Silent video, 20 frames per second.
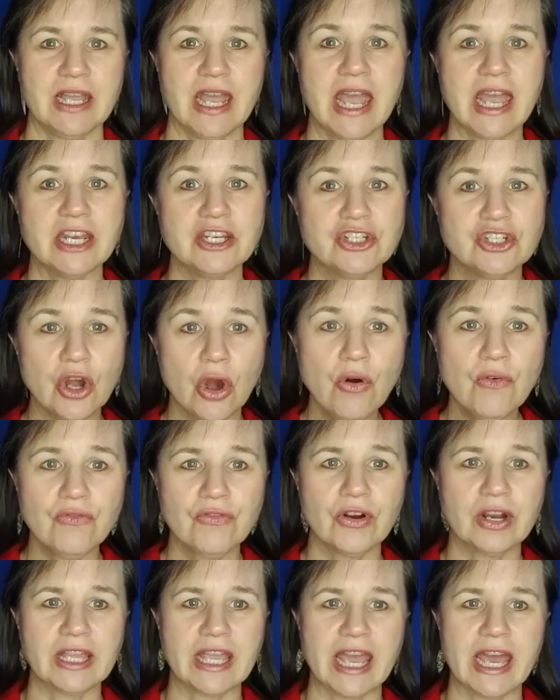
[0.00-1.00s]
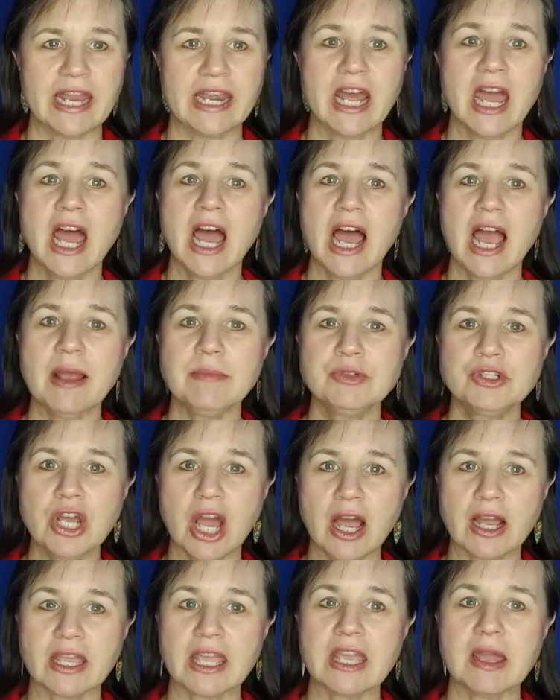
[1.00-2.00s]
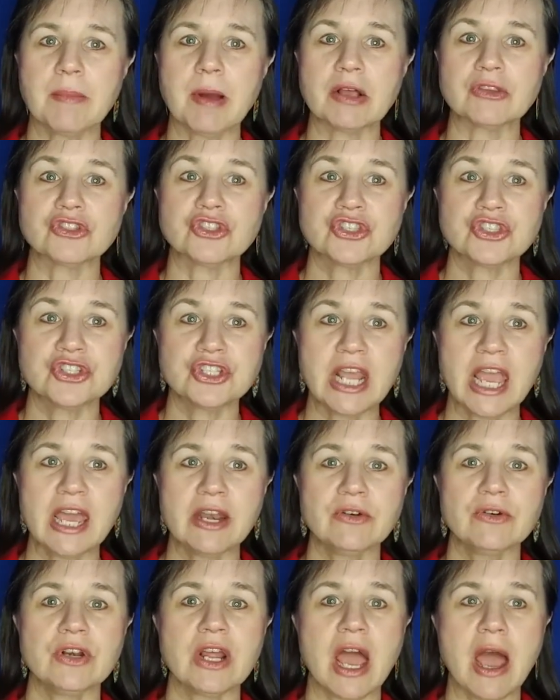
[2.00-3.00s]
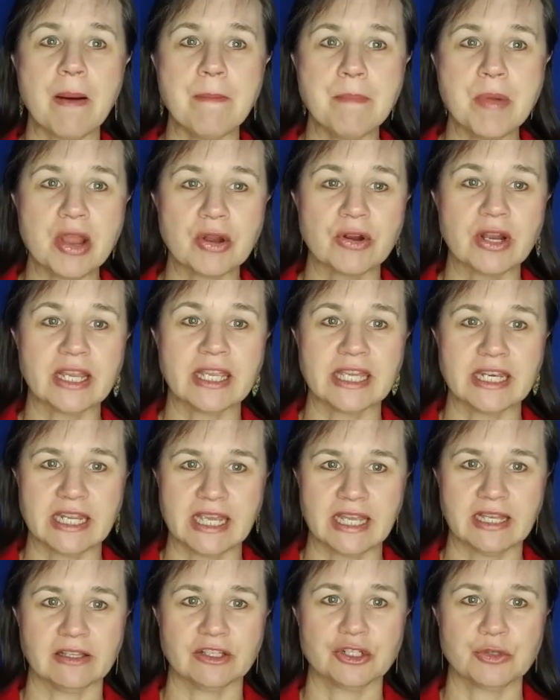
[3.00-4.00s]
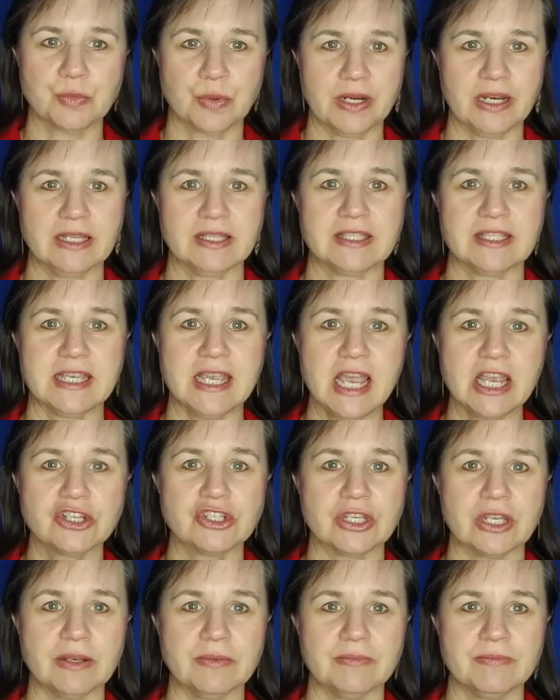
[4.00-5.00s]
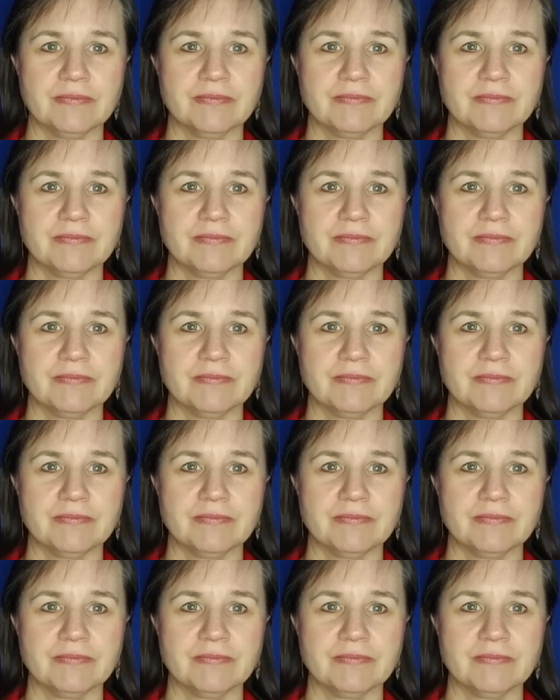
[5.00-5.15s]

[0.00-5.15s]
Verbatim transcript: And don't forget, I'm talking about standard American English pronunciation.